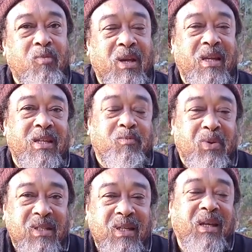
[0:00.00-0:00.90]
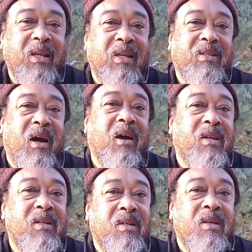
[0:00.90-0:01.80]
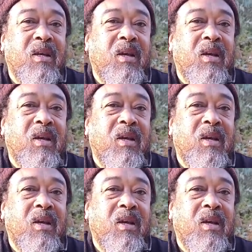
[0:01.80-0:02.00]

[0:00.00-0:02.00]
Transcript: but it is particularly targeted